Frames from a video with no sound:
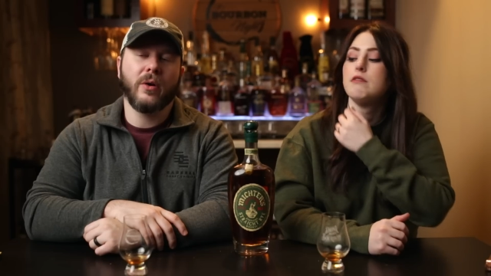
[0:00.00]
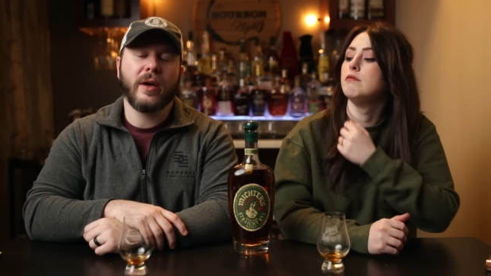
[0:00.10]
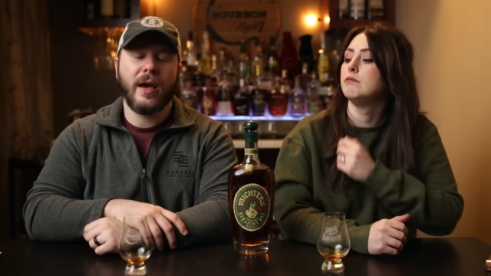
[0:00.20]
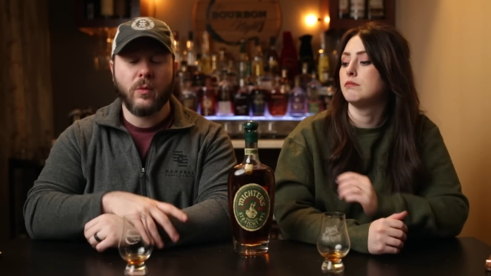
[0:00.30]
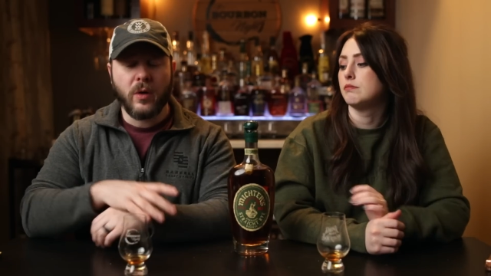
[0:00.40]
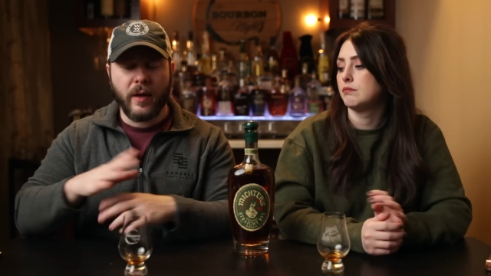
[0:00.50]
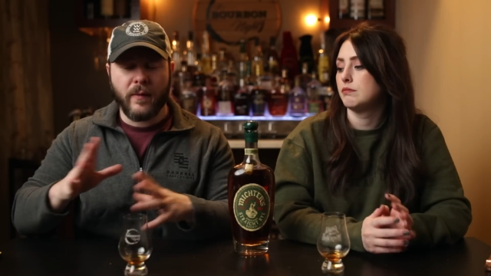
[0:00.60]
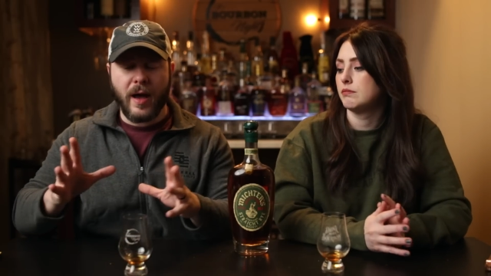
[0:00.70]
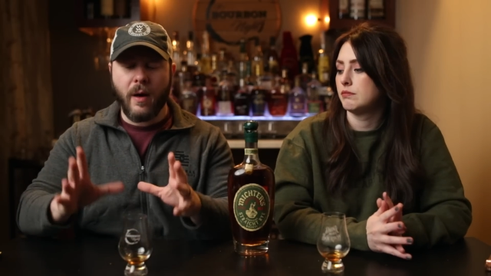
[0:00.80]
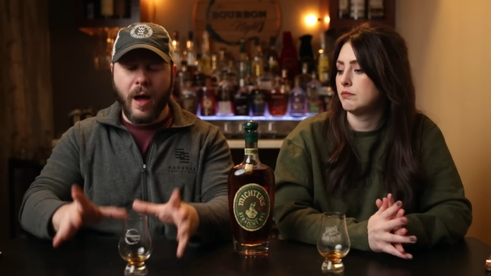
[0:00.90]
Speaker 1: Okay,
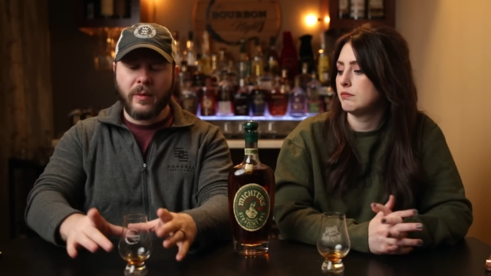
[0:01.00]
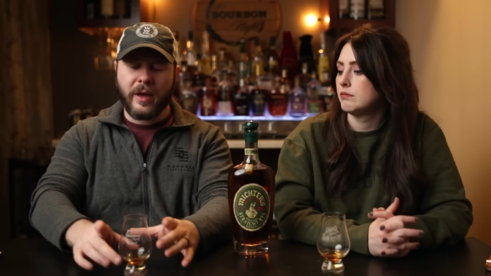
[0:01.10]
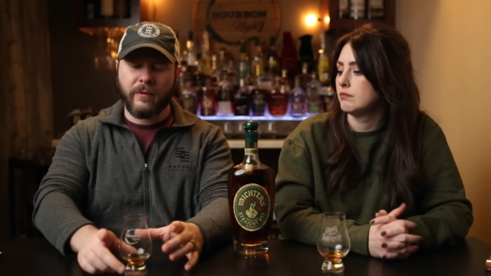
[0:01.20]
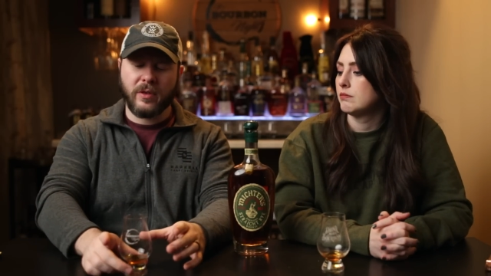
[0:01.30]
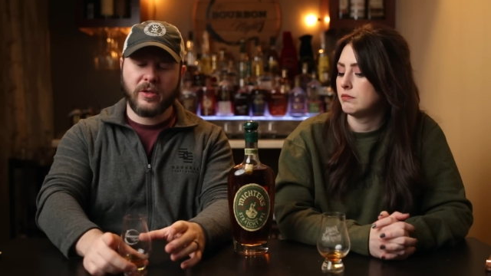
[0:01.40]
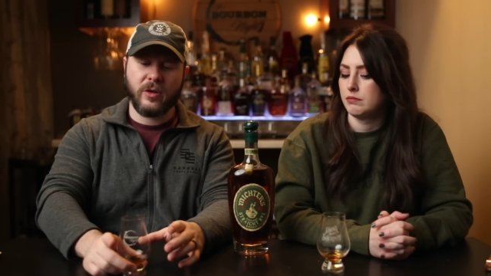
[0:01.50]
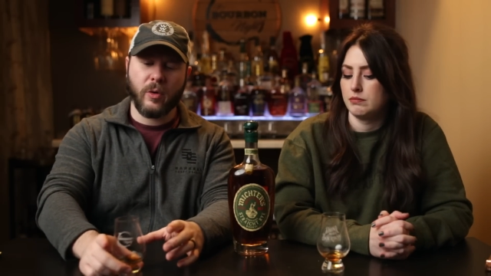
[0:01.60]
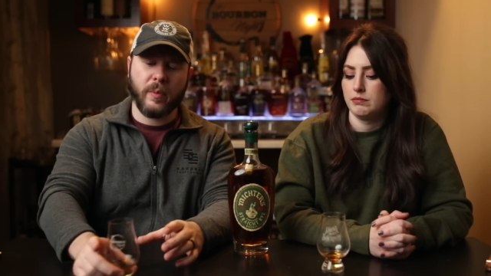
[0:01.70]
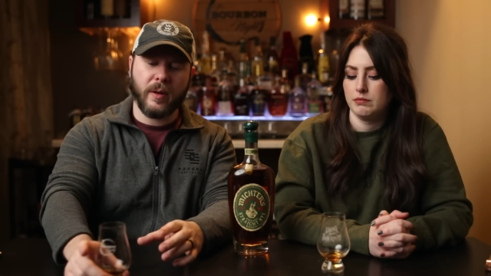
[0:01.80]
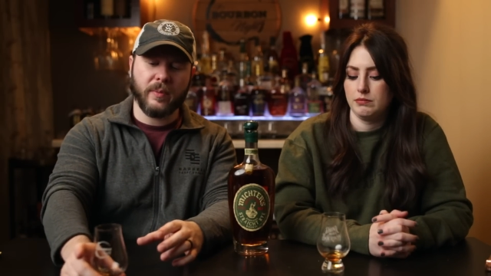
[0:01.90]
well, I, I, would like for this
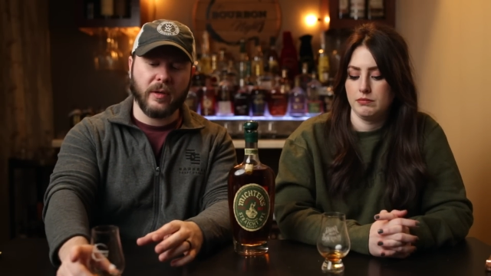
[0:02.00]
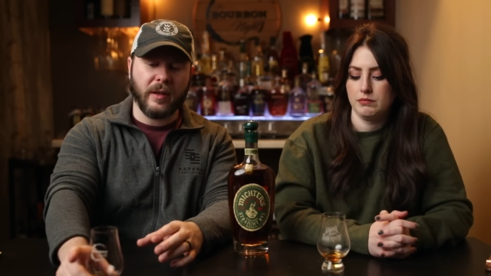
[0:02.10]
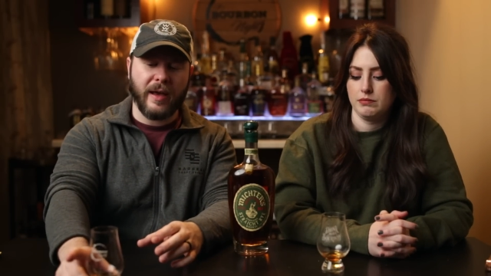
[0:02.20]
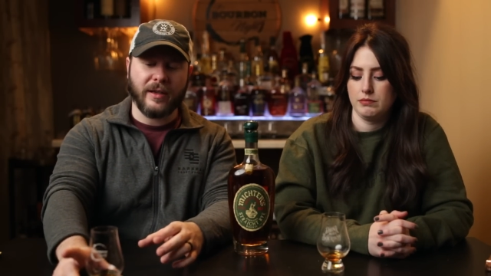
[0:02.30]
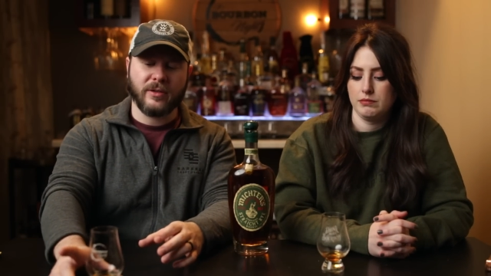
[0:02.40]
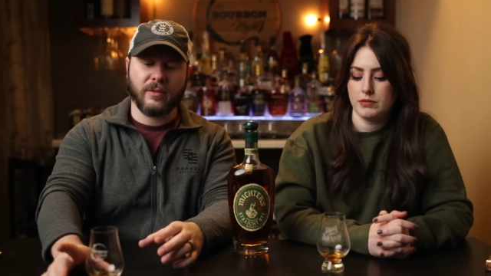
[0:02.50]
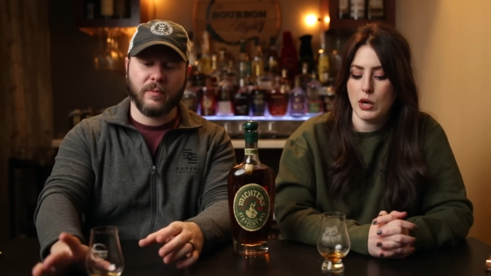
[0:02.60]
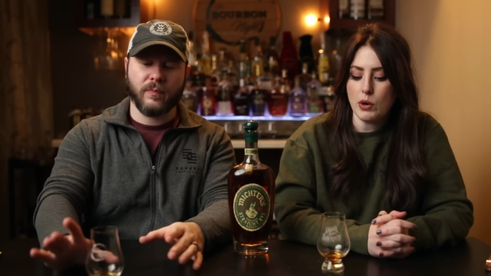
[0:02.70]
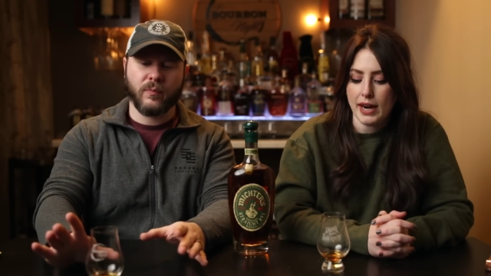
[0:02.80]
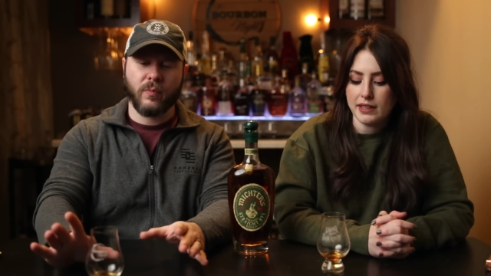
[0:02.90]
to open up in the
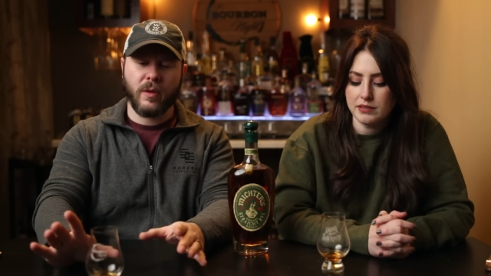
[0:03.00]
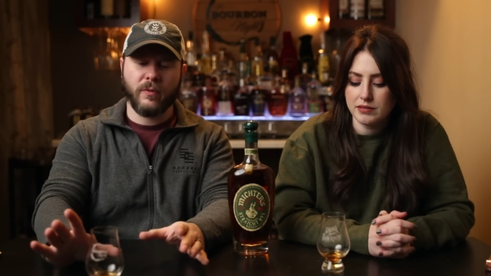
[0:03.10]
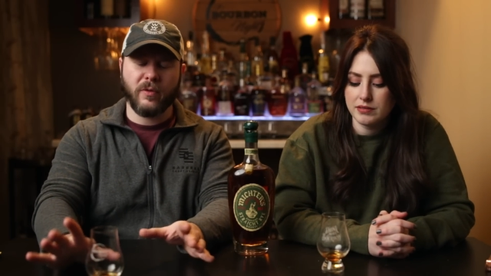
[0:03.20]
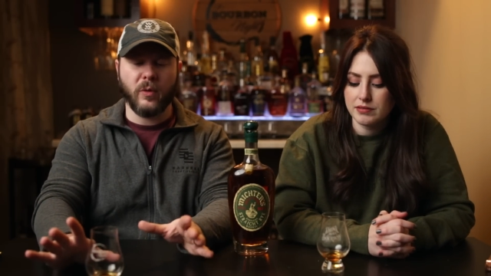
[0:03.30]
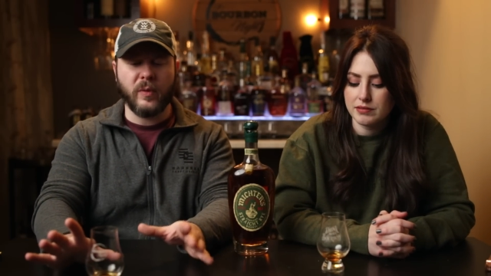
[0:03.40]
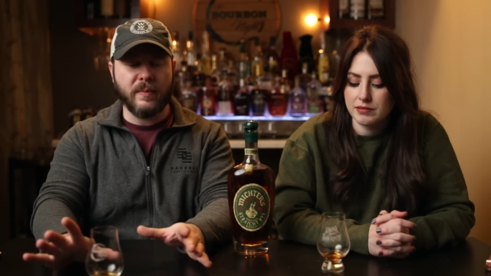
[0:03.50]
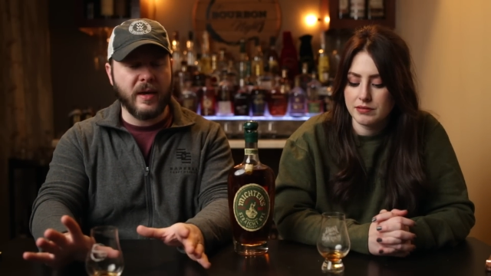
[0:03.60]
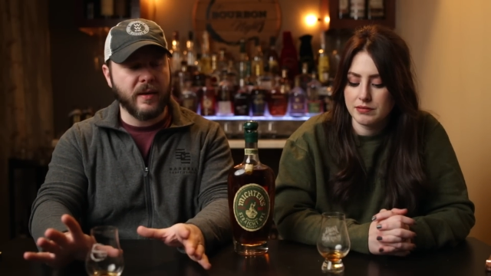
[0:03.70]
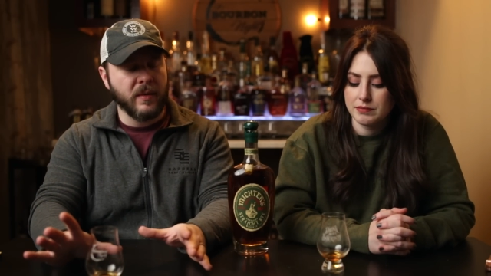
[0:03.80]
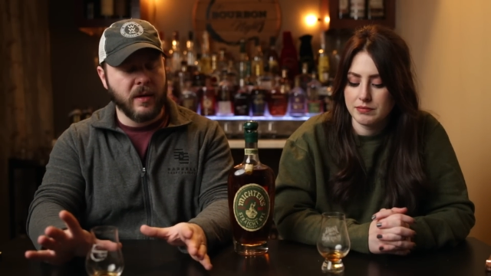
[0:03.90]
glass. Okay. For a wee
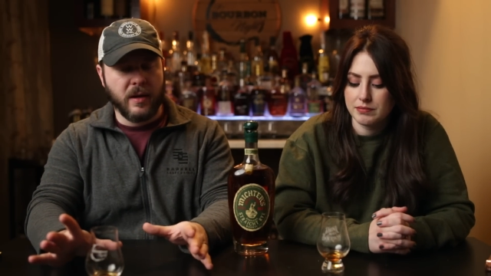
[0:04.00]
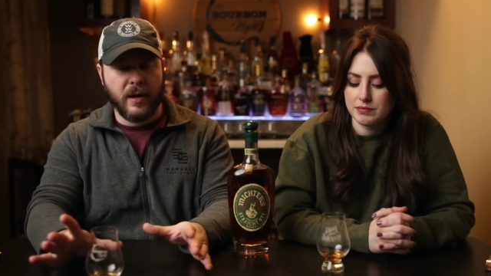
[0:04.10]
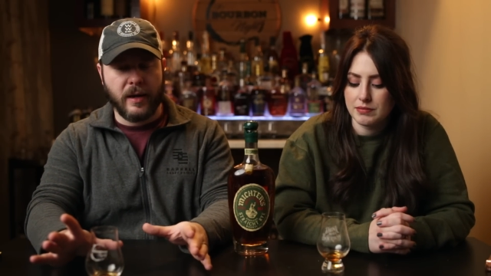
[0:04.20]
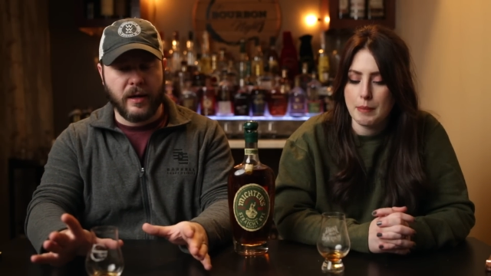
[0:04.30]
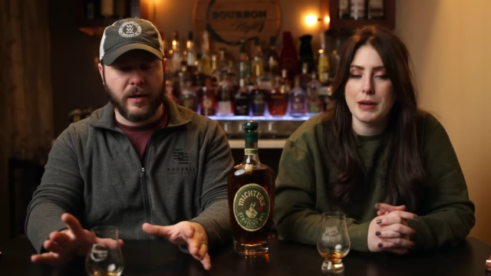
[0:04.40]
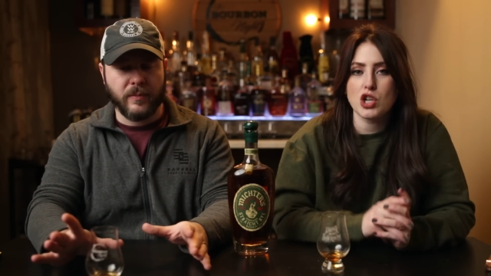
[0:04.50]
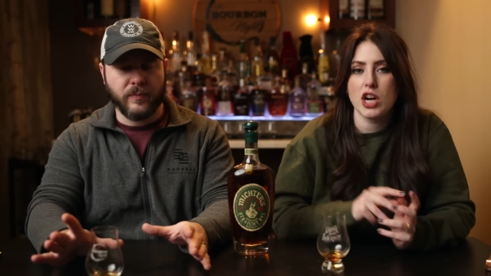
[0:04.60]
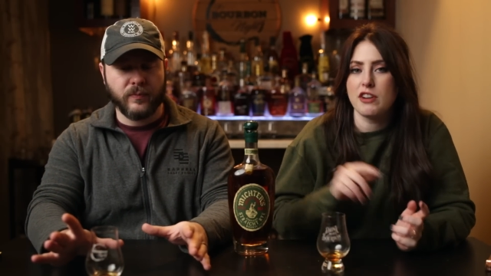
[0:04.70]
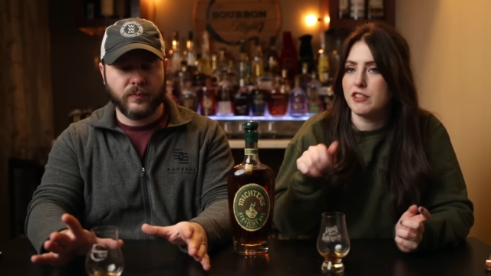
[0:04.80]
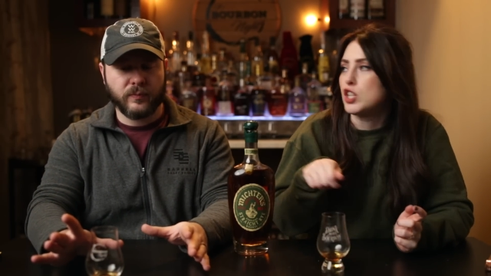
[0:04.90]
bit. Um, I might um,
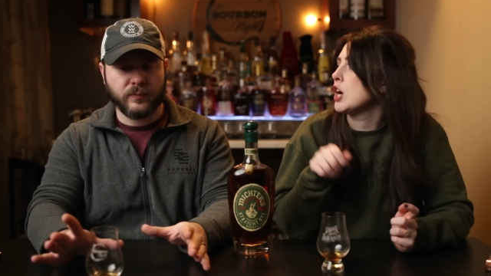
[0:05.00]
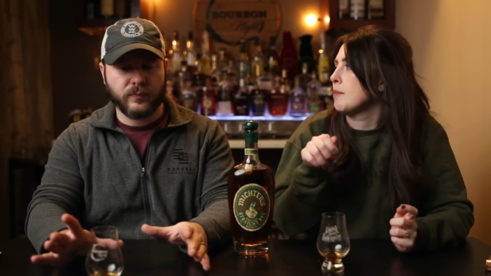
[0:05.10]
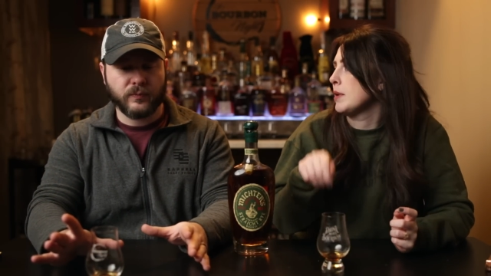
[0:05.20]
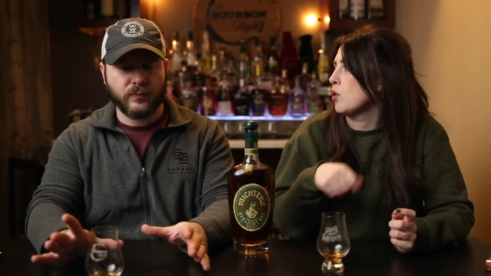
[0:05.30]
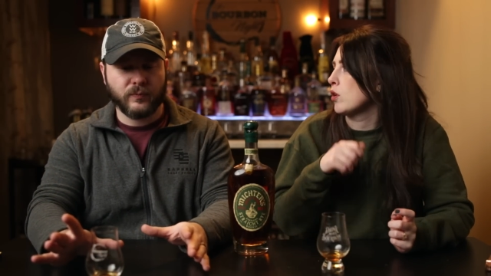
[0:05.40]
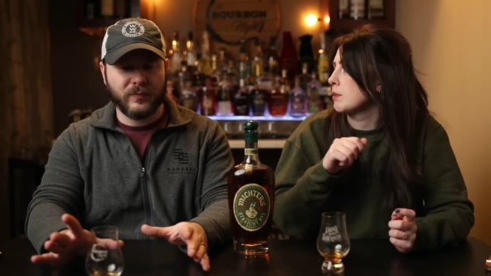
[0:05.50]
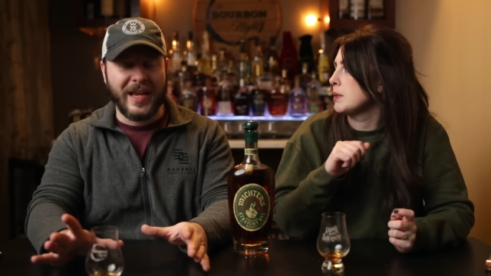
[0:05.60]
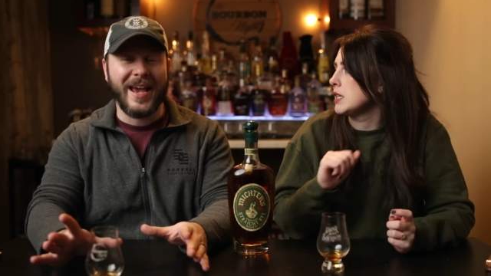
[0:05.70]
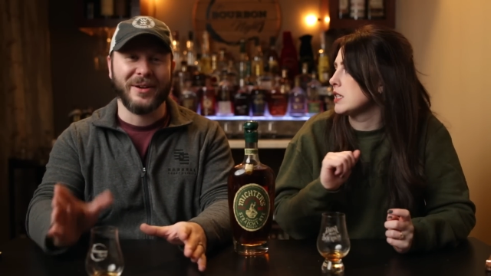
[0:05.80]
try
Speaker 2: to fish out my cork.
Speaker 1: Pieces.